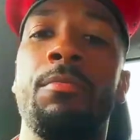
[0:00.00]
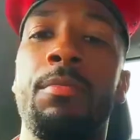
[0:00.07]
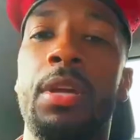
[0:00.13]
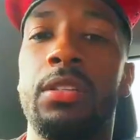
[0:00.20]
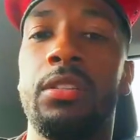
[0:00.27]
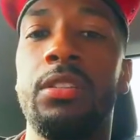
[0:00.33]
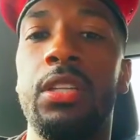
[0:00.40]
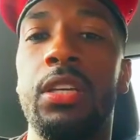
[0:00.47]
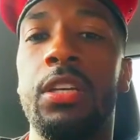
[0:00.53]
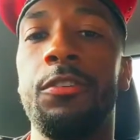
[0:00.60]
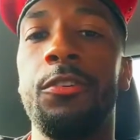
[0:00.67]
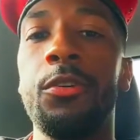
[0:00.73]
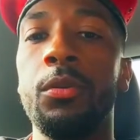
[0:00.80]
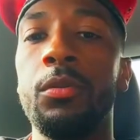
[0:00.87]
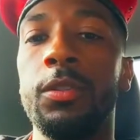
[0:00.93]
Malcolm X
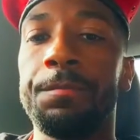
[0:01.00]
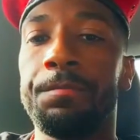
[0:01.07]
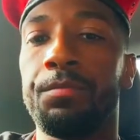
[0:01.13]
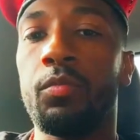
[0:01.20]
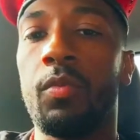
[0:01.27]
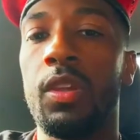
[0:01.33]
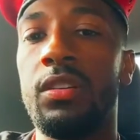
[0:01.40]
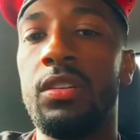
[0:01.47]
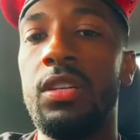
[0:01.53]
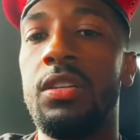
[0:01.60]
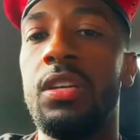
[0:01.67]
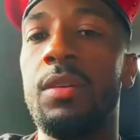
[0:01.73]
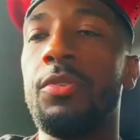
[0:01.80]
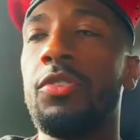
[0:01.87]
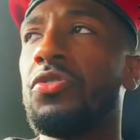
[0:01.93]
did do is
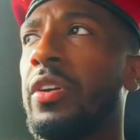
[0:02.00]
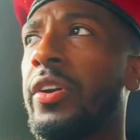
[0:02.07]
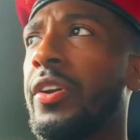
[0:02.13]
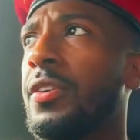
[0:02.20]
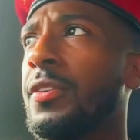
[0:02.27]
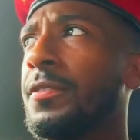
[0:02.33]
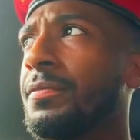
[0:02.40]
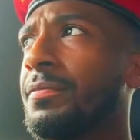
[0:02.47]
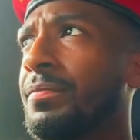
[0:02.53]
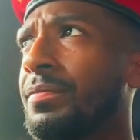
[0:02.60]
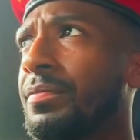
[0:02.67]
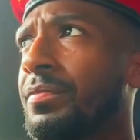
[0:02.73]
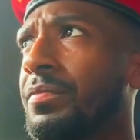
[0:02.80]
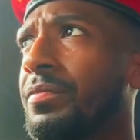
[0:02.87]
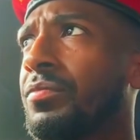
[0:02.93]
he demonstrated.
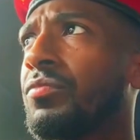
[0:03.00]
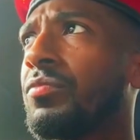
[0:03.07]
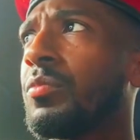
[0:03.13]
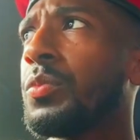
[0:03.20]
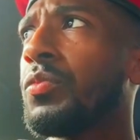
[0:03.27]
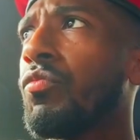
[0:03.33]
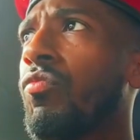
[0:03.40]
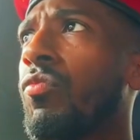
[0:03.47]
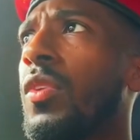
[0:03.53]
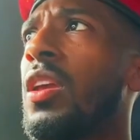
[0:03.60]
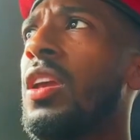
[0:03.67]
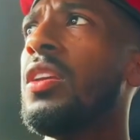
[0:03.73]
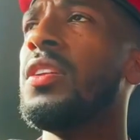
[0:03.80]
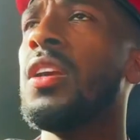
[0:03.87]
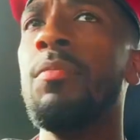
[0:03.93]

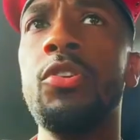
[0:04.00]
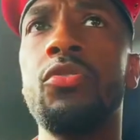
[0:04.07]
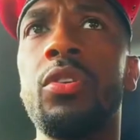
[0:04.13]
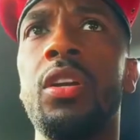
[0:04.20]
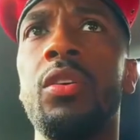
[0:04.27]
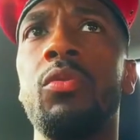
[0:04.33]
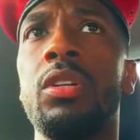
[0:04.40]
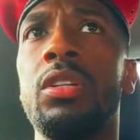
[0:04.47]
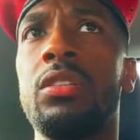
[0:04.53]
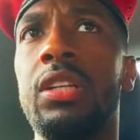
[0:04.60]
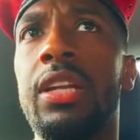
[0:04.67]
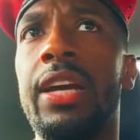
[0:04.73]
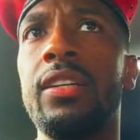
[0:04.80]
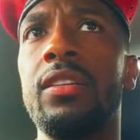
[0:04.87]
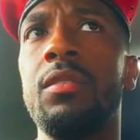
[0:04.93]
He demonstrated
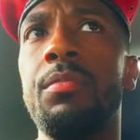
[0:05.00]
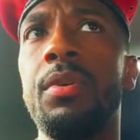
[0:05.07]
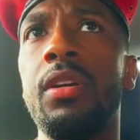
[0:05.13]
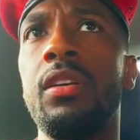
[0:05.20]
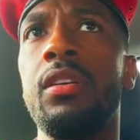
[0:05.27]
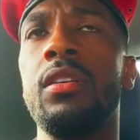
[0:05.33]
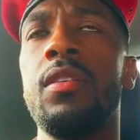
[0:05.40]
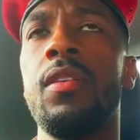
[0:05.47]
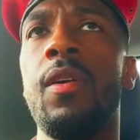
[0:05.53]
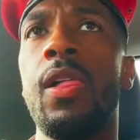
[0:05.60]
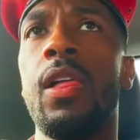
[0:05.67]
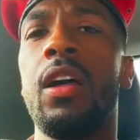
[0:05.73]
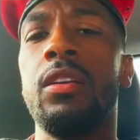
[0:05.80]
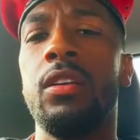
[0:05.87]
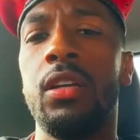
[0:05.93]
what it's like to be
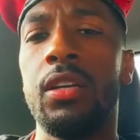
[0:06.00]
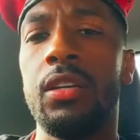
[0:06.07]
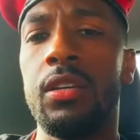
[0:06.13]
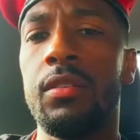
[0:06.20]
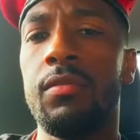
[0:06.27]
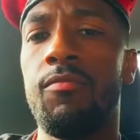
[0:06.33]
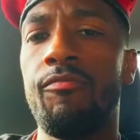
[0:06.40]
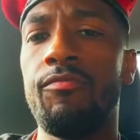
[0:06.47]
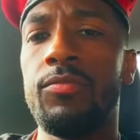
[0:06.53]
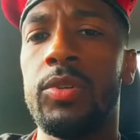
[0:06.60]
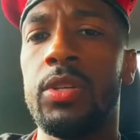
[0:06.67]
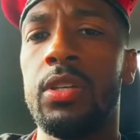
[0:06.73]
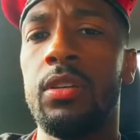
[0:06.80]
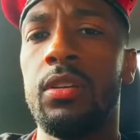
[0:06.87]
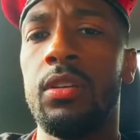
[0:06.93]
a nigga,
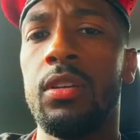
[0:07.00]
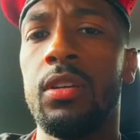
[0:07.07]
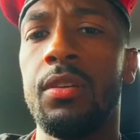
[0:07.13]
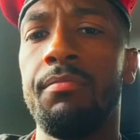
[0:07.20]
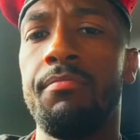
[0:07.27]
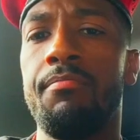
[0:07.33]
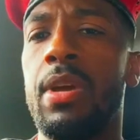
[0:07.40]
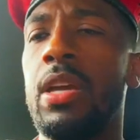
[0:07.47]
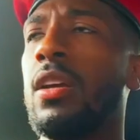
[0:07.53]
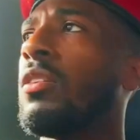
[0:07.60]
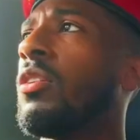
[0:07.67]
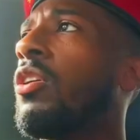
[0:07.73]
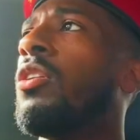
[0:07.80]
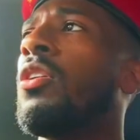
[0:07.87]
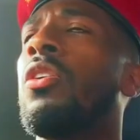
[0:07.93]

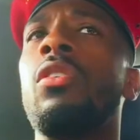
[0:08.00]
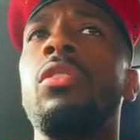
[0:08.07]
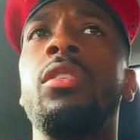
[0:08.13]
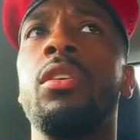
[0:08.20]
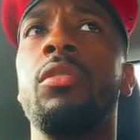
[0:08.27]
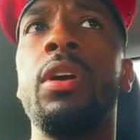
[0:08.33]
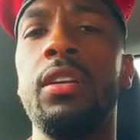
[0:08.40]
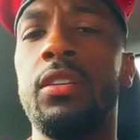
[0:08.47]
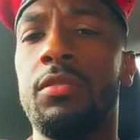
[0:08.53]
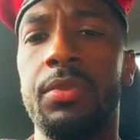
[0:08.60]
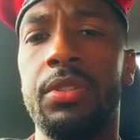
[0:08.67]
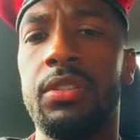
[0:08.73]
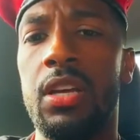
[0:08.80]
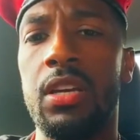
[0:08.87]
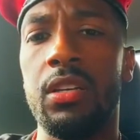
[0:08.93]
make all the
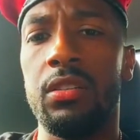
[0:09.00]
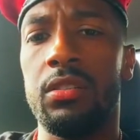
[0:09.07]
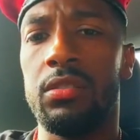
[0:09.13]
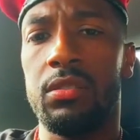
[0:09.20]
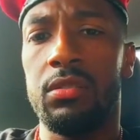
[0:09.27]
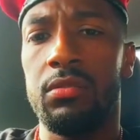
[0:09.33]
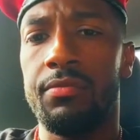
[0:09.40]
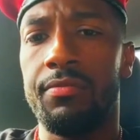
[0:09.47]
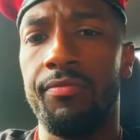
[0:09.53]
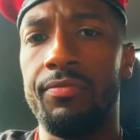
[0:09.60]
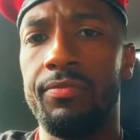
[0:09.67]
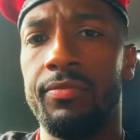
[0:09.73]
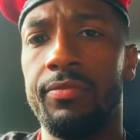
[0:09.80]
greatest mistakes,